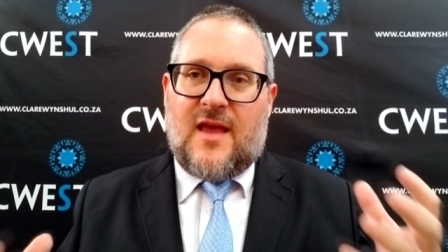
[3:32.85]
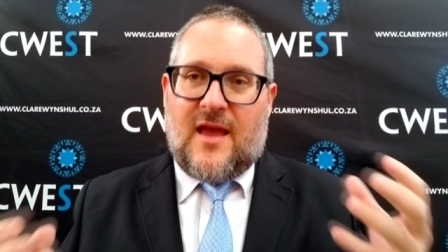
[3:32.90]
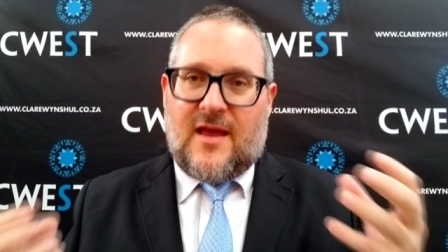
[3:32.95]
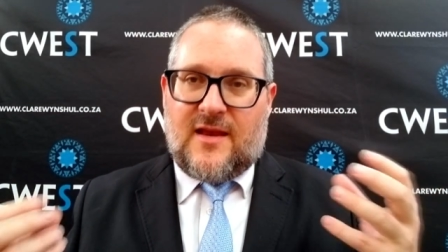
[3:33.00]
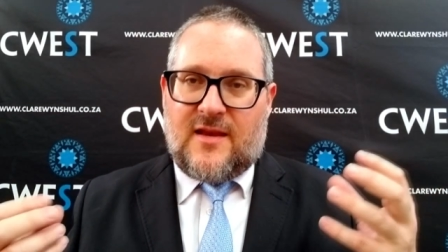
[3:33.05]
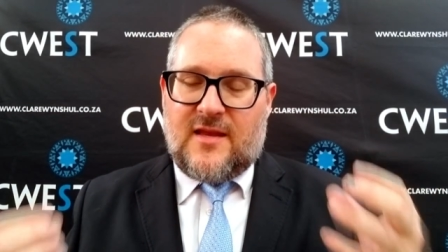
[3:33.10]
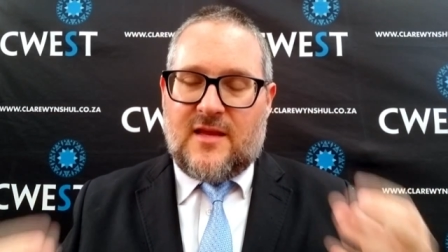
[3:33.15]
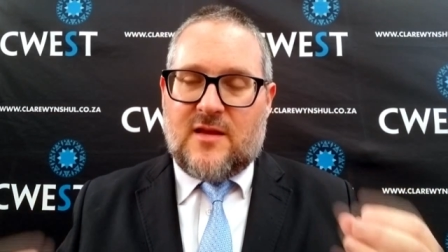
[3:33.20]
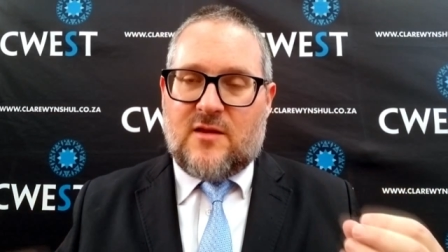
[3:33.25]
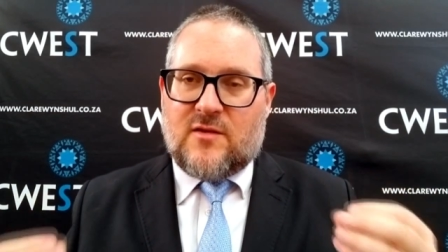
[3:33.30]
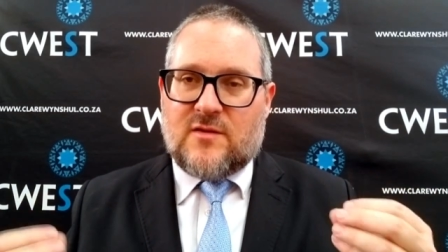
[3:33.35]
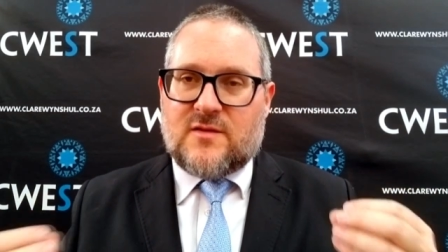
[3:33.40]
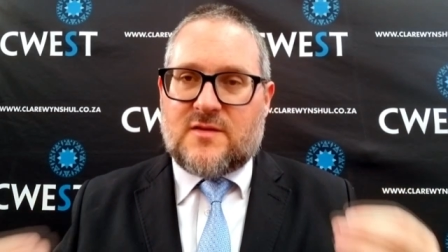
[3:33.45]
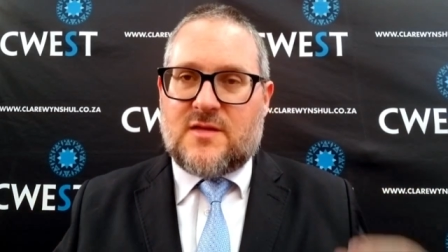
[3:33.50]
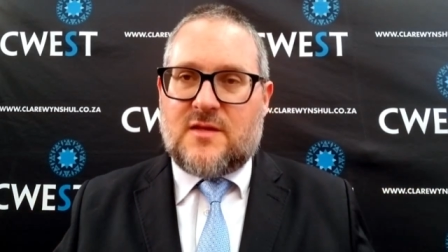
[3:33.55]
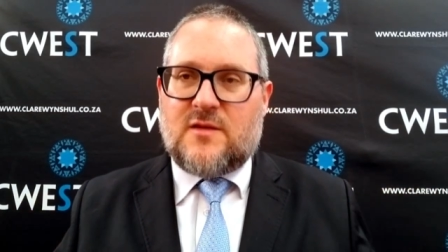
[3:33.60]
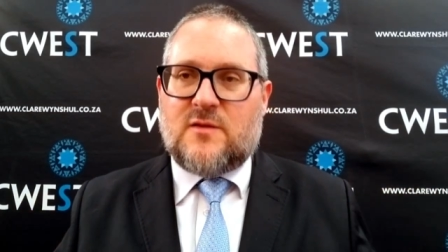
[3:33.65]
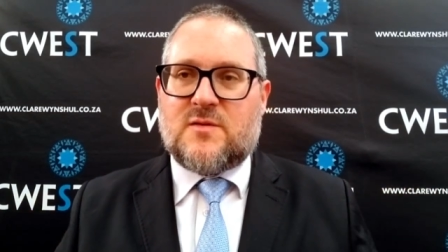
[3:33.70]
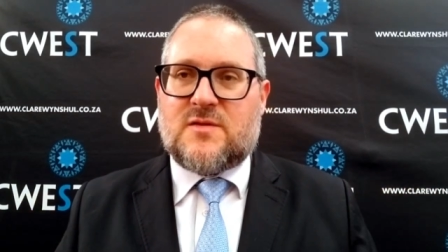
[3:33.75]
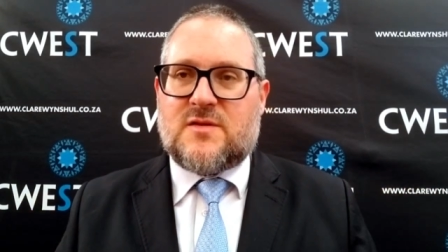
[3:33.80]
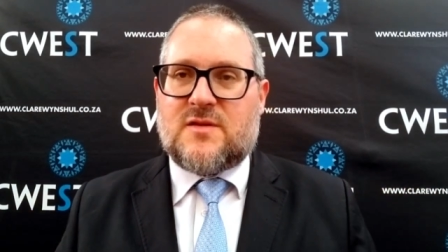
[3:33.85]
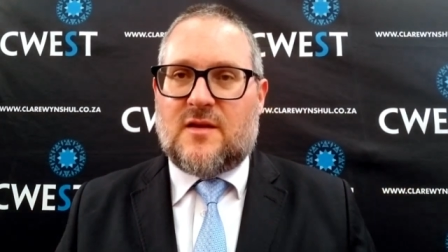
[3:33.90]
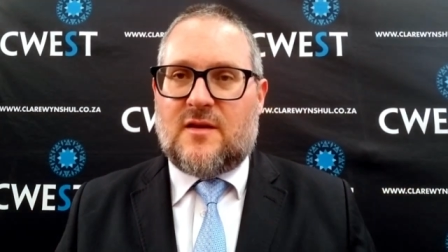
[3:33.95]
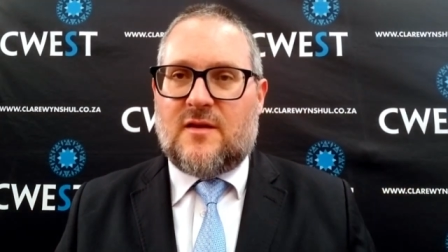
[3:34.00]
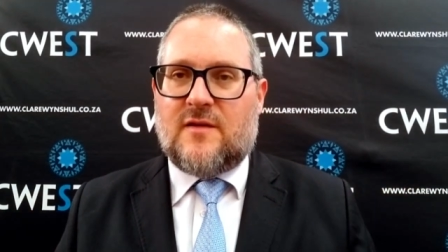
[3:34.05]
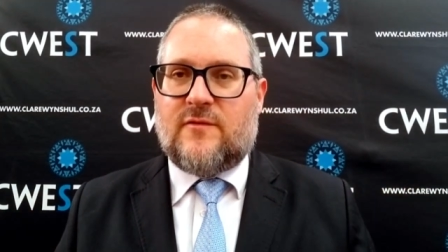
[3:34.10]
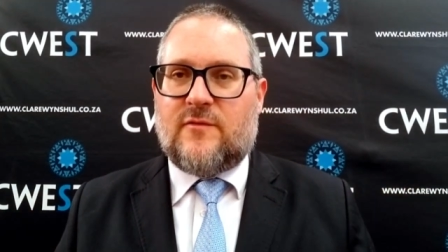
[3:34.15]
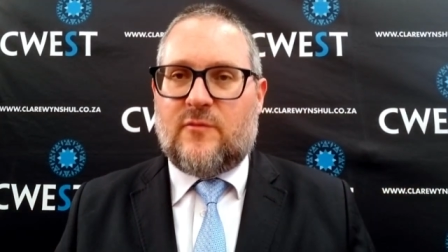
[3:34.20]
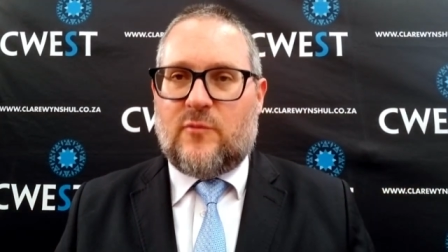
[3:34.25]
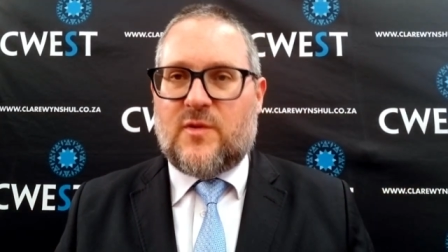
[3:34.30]
and he continues to
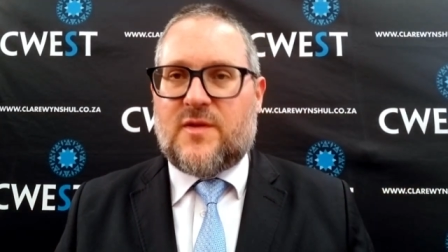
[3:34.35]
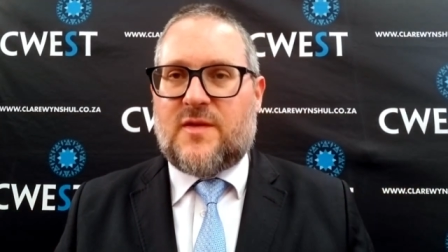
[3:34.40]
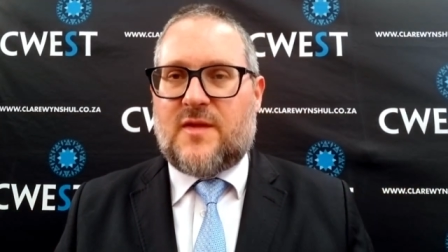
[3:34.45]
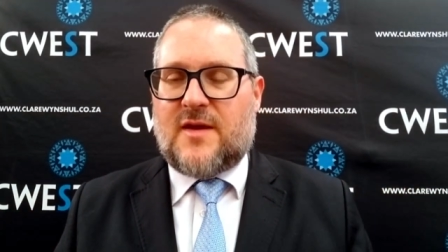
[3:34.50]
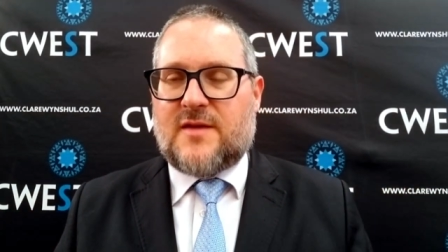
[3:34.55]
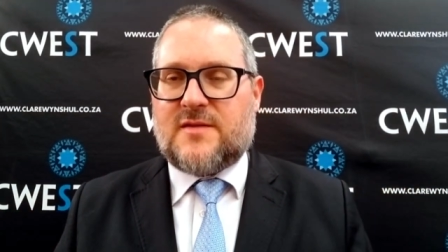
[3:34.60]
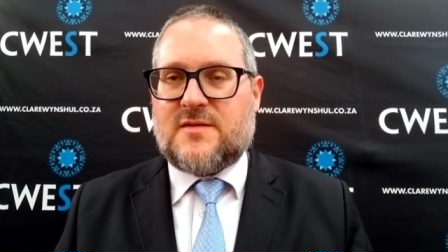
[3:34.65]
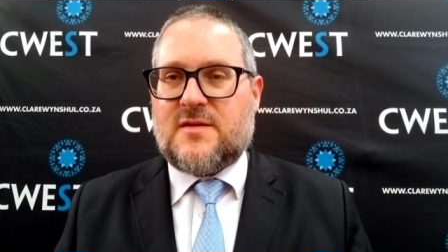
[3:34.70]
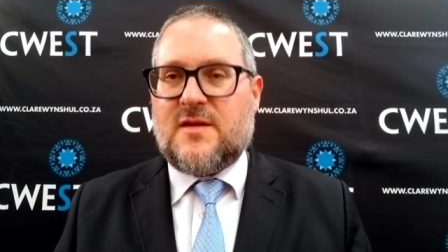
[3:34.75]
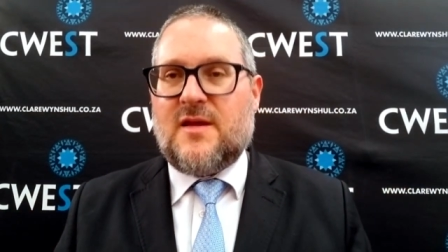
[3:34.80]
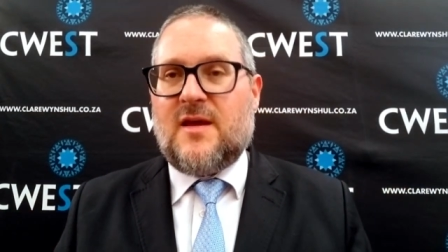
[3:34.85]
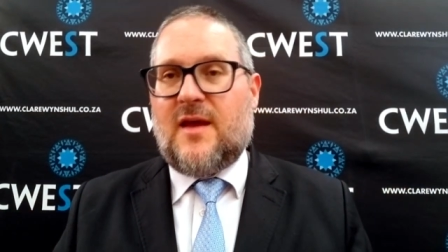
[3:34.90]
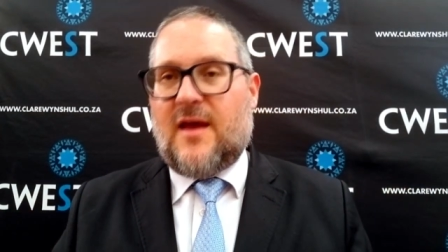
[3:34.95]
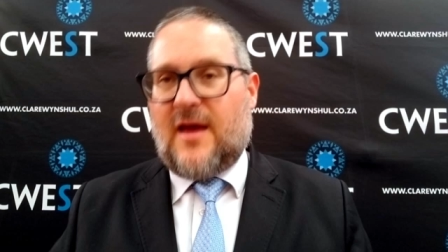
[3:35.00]
live with us.